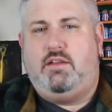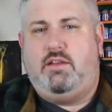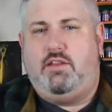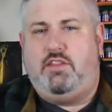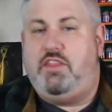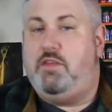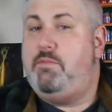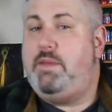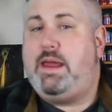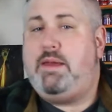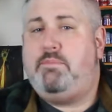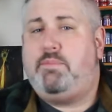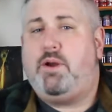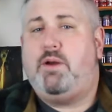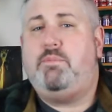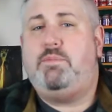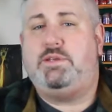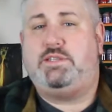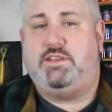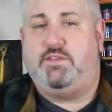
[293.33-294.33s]
The main
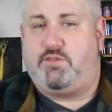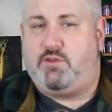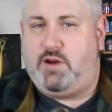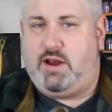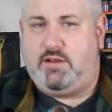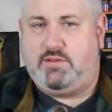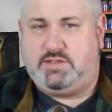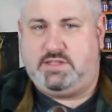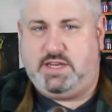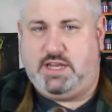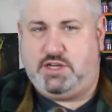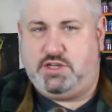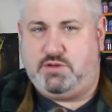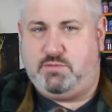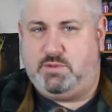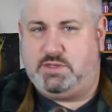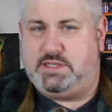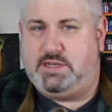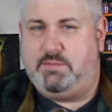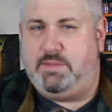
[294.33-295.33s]
purpose of Crown
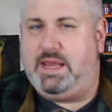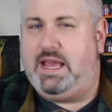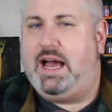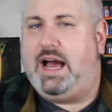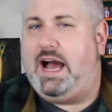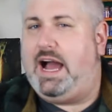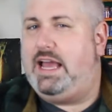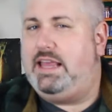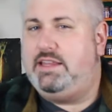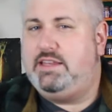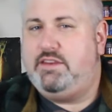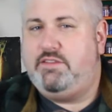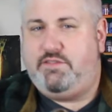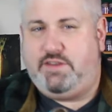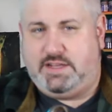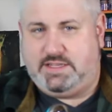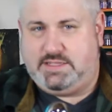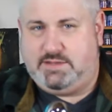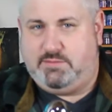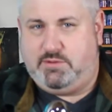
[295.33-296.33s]
Station was to be a highly
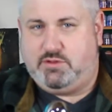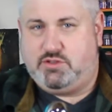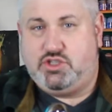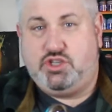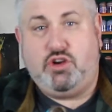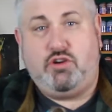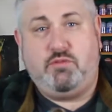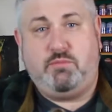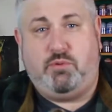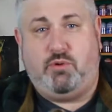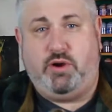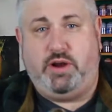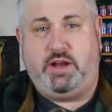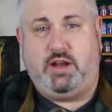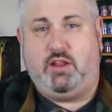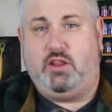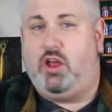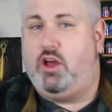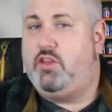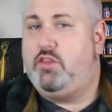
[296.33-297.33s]
defensible choke point
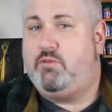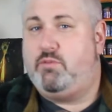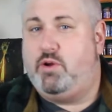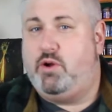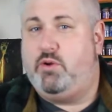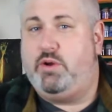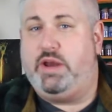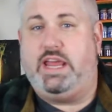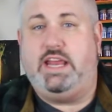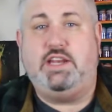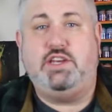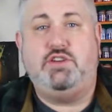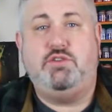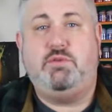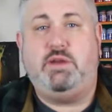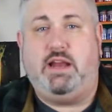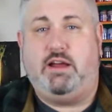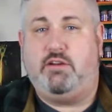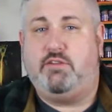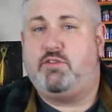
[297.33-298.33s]
along the road into
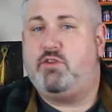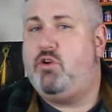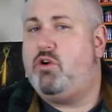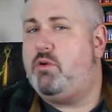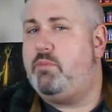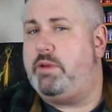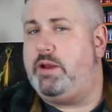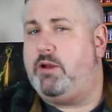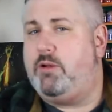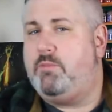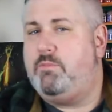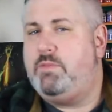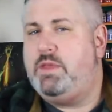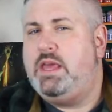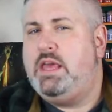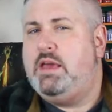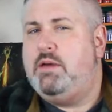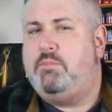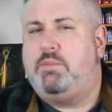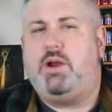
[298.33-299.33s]
and out of Cormyr,
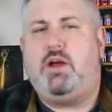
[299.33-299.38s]
but